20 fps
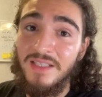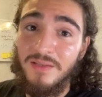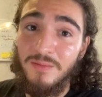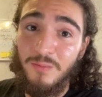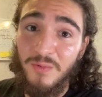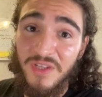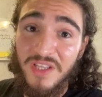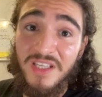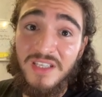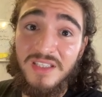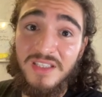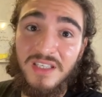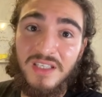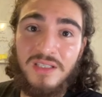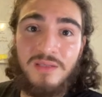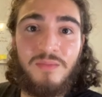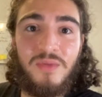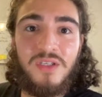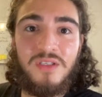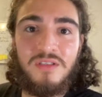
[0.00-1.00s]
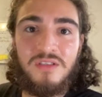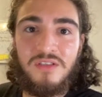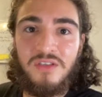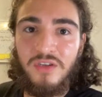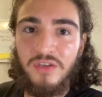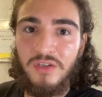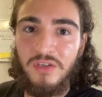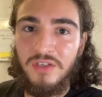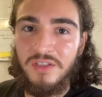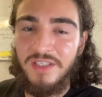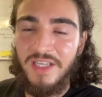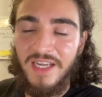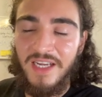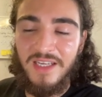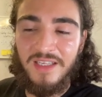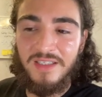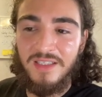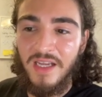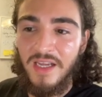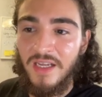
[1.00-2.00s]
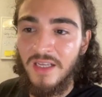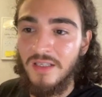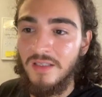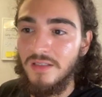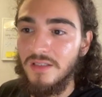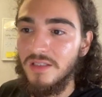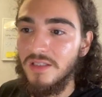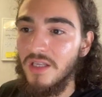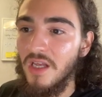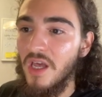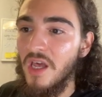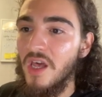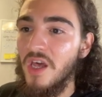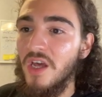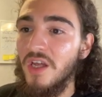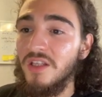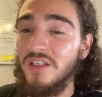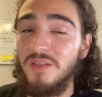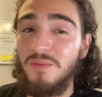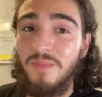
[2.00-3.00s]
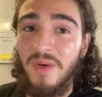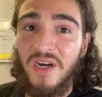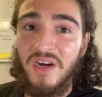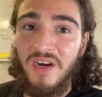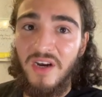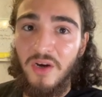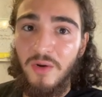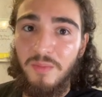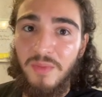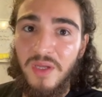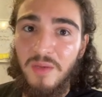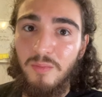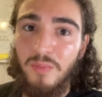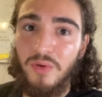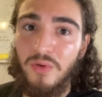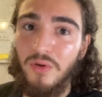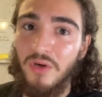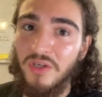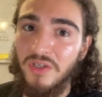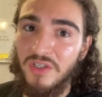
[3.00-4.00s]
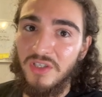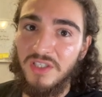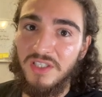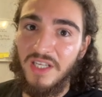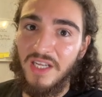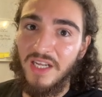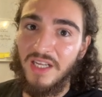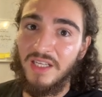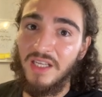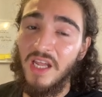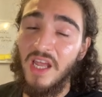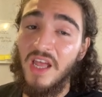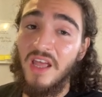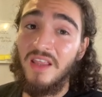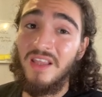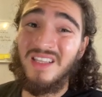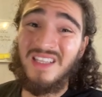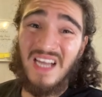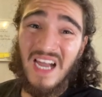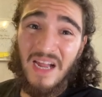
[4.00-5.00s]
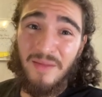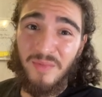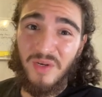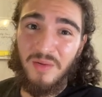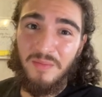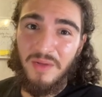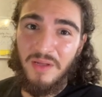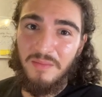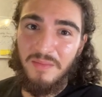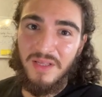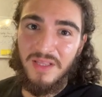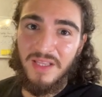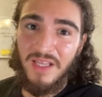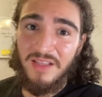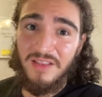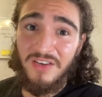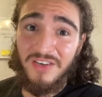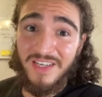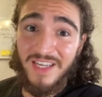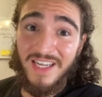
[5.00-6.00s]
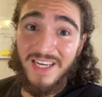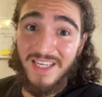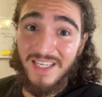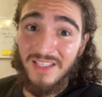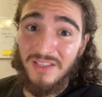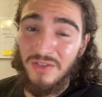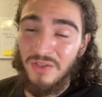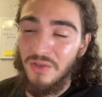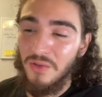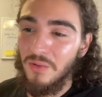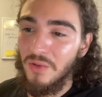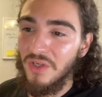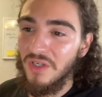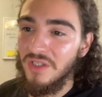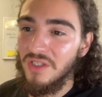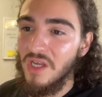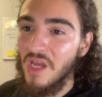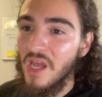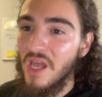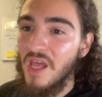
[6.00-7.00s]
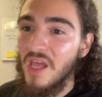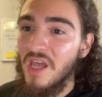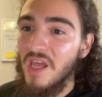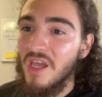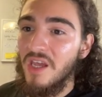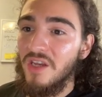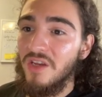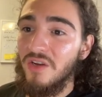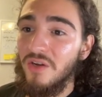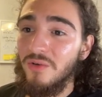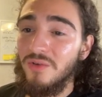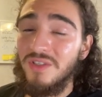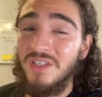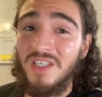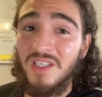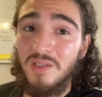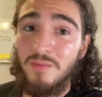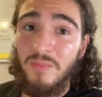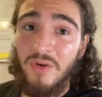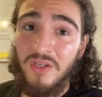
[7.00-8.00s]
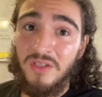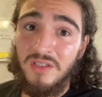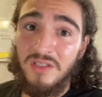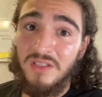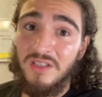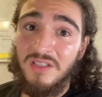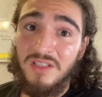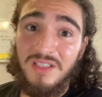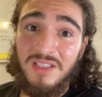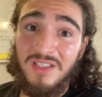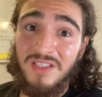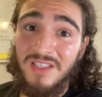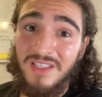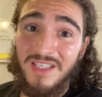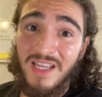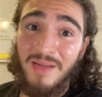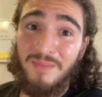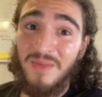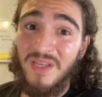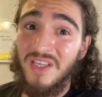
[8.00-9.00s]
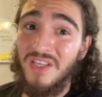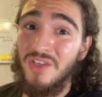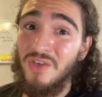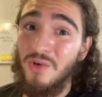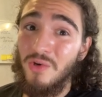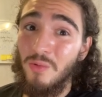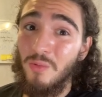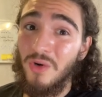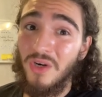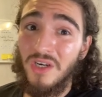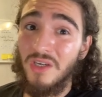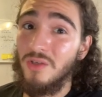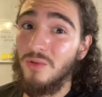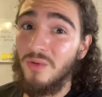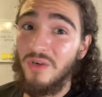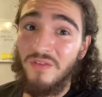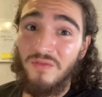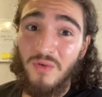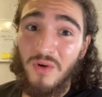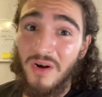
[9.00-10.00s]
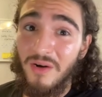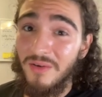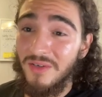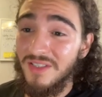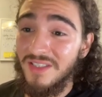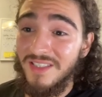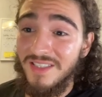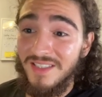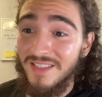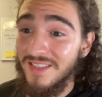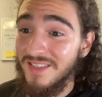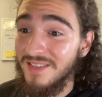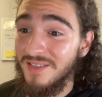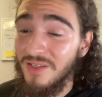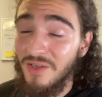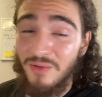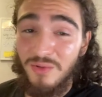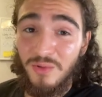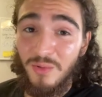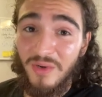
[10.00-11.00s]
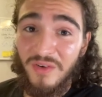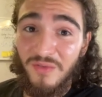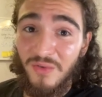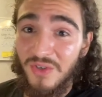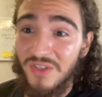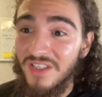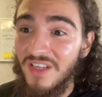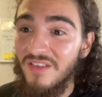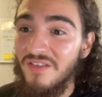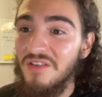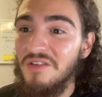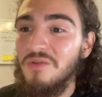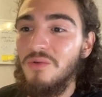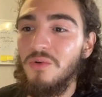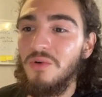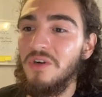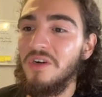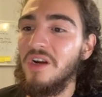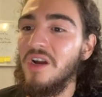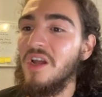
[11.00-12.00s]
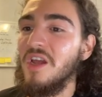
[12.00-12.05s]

within 6 months to learn data science, to better help people understand the time commitment that they're getting into. Because 6 months, does that mean you're working 24 hours 24/7, or